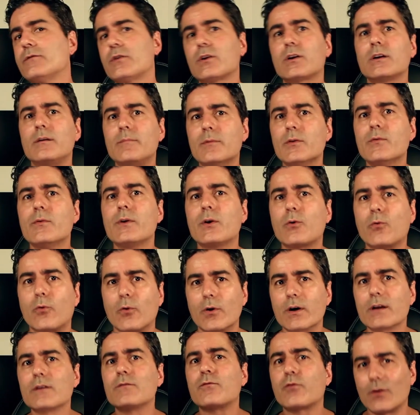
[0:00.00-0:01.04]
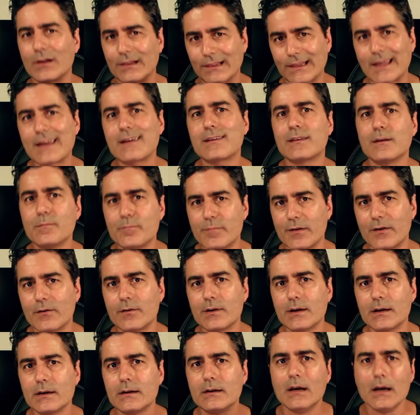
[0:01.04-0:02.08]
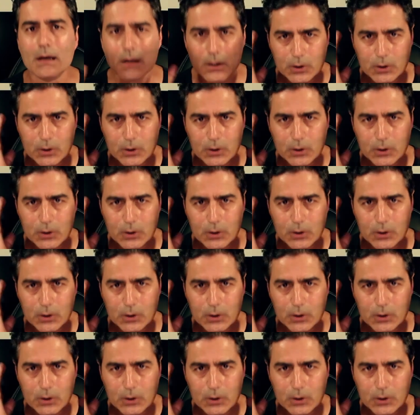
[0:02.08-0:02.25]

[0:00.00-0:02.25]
you're gonna be recording for a lengthy period.